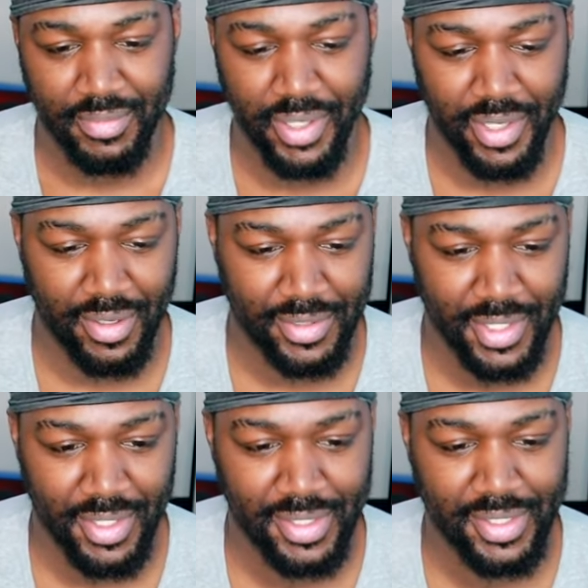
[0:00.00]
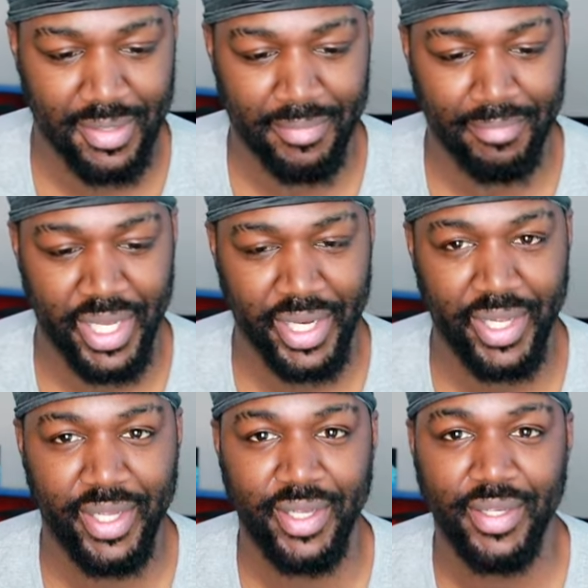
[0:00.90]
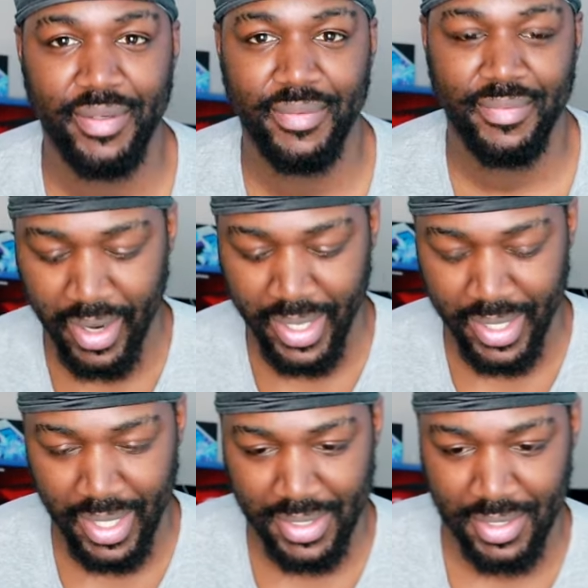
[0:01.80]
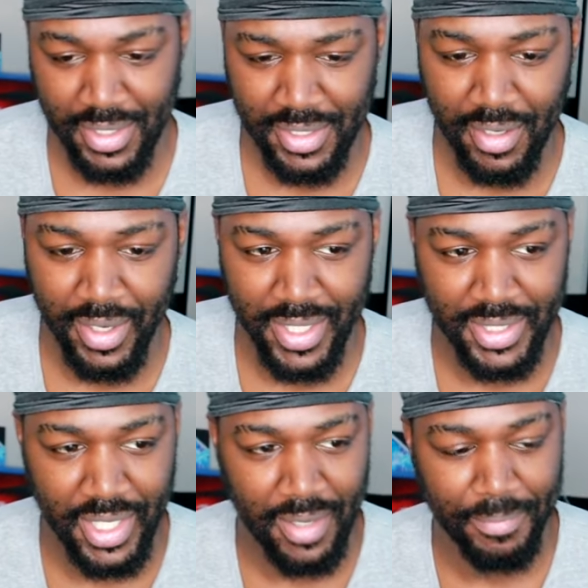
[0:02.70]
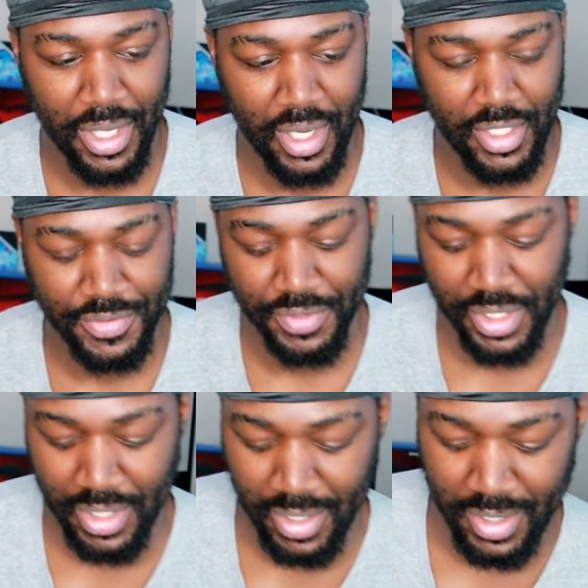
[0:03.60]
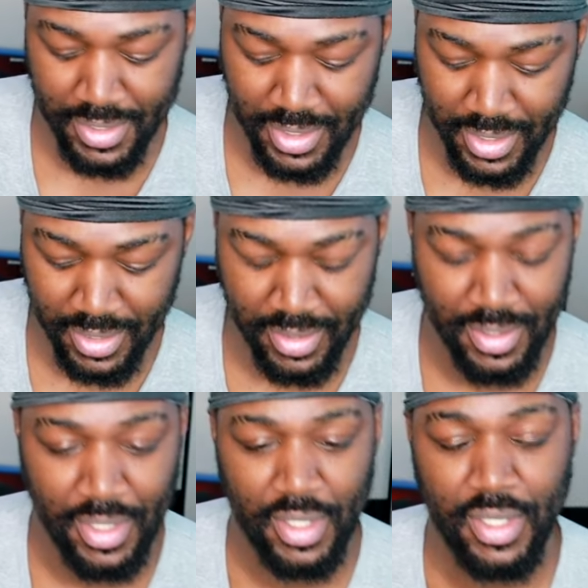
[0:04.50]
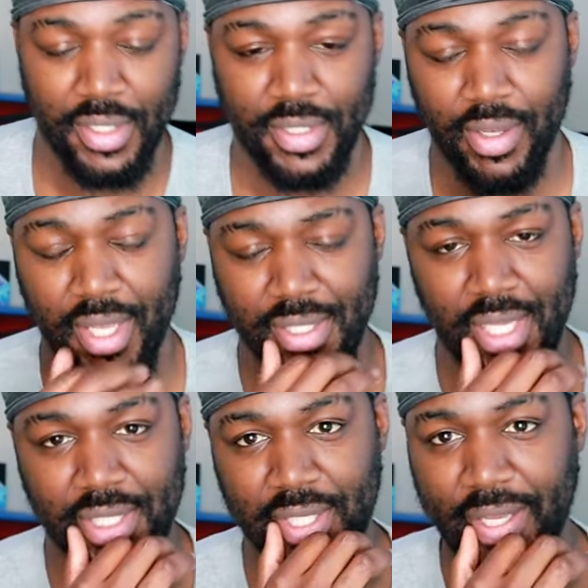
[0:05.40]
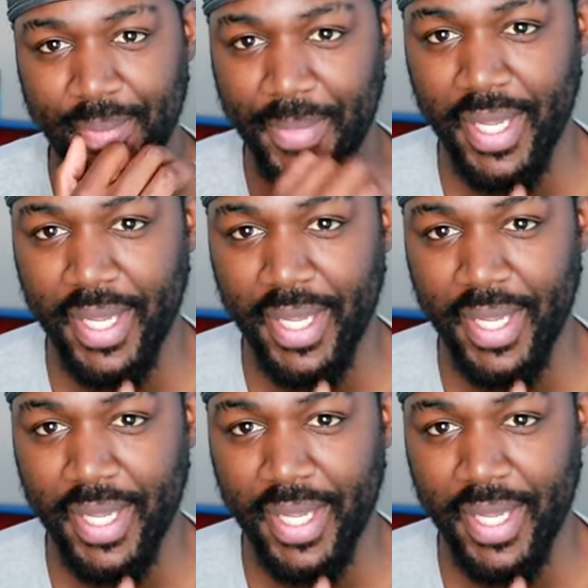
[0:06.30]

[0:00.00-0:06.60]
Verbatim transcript: Better go tell somebody. Alright guys, so let's go ahead and take a pause for the cause there. So as I said,